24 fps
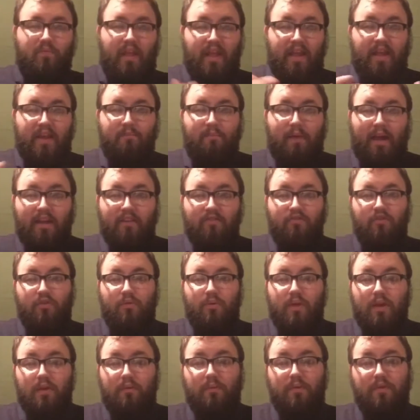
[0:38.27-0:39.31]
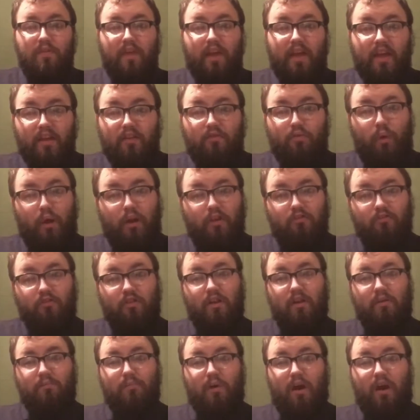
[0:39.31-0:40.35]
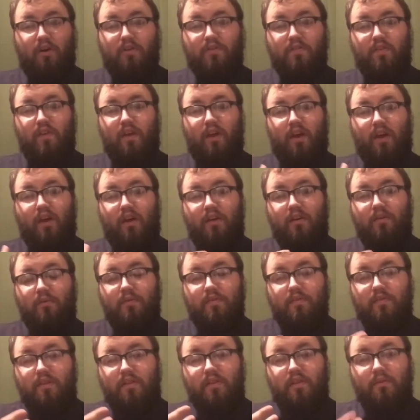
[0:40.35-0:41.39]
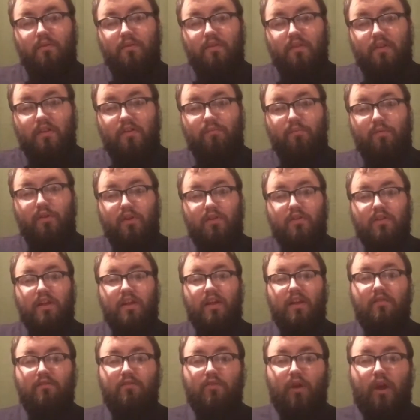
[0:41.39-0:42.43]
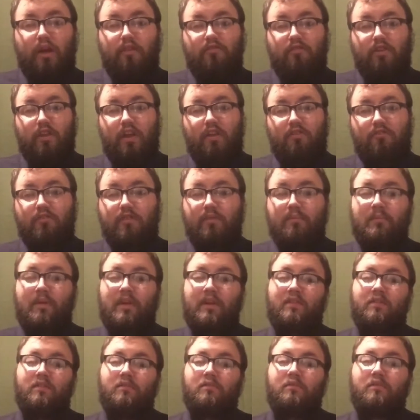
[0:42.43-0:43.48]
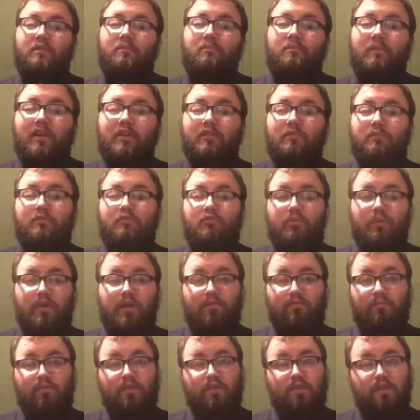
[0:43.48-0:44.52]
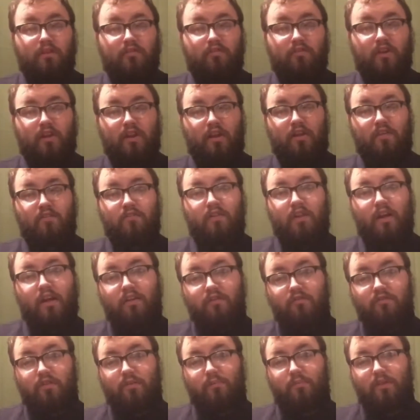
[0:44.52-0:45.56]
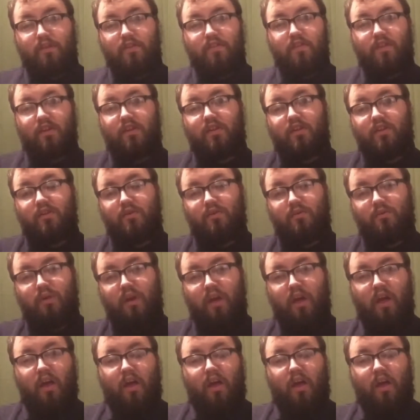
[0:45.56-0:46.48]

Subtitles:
And mind you, it was a question about, it was purely for educational means. It was a mix between religion and LGBTQ